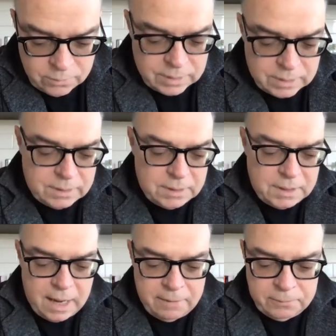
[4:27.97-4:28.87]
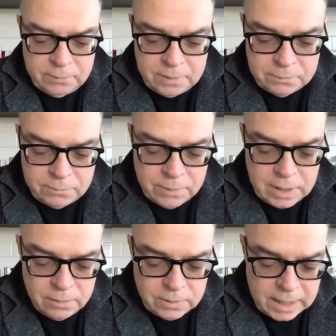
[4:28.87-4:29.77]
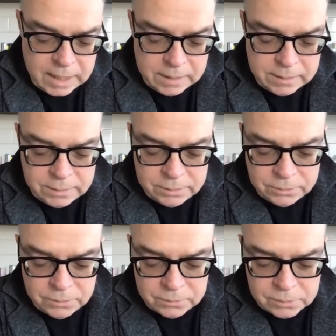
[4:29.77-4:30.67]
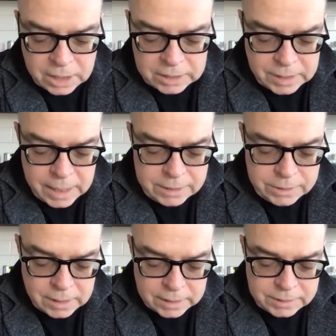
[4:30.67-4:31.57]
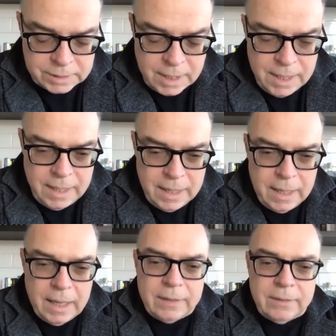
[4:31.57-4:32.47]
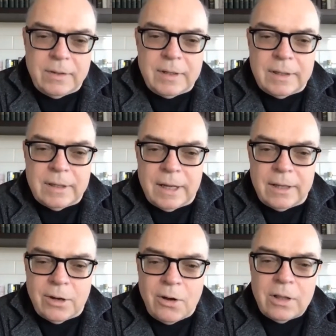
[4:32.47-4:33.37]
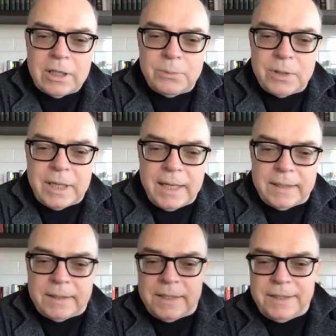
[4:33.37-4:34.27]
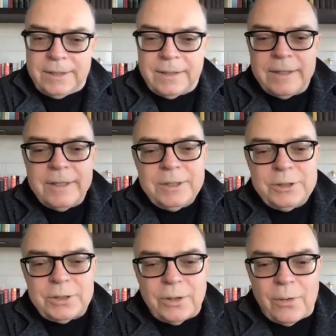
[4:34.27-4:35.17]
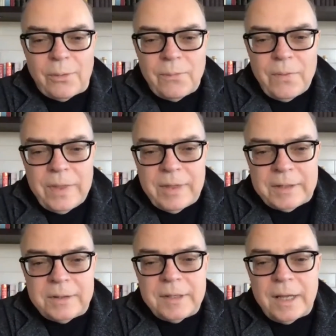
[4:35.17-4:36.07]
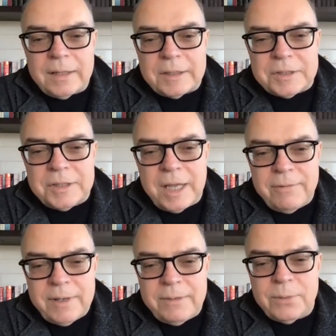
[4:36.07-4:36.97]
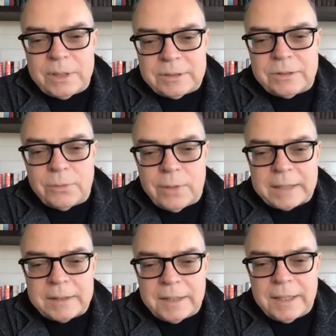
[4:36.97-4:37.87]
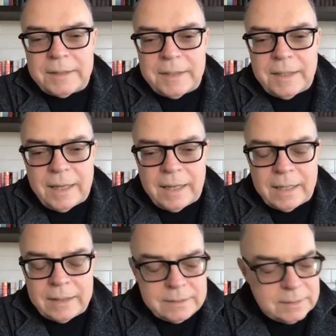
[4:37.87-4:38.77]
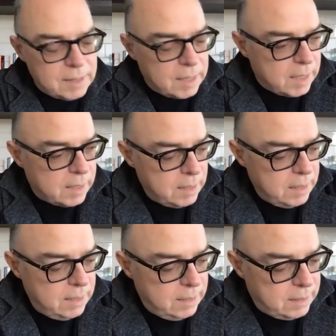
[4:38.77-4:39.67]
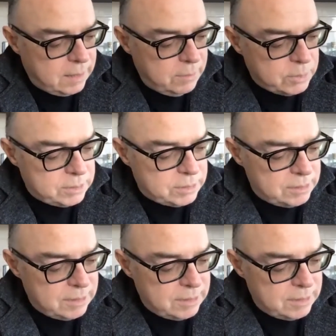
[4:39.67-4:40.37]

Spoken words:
it relocated to Los Angeles, and the Hollywood AD show, that because David was directing it, and he was